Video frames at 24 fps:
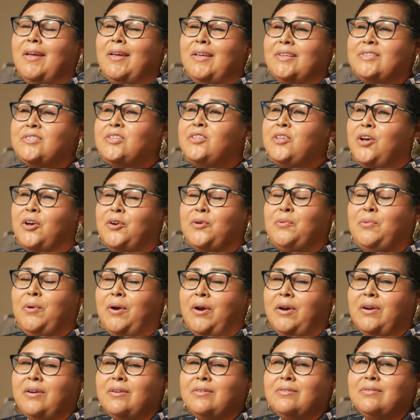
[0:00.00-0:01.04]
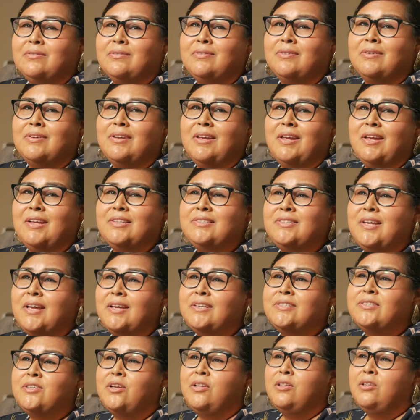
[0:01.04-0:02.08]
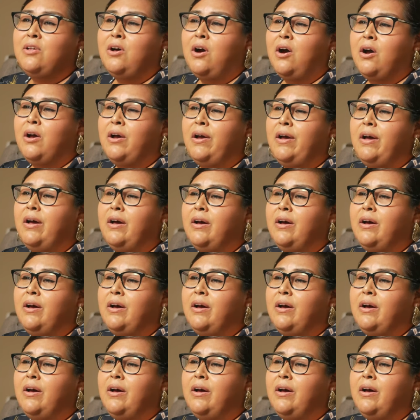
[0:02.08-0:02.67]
It's a lot of work. Okay. It takes a lot.